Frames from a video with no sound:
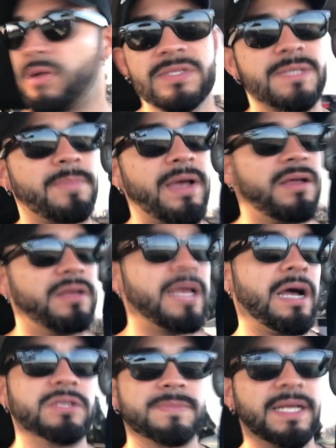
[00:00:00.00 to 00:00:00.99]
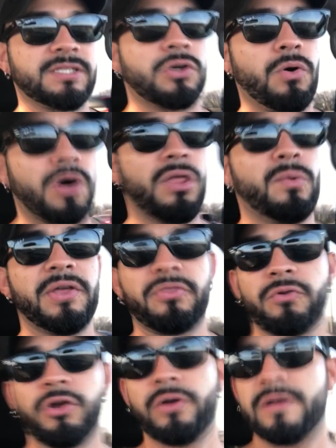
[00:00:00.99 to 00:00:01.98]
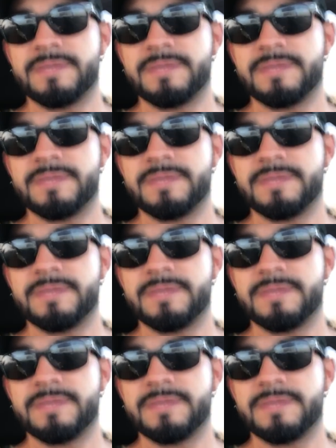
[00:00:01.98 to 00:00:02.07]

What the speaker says: I was about to go all the way through.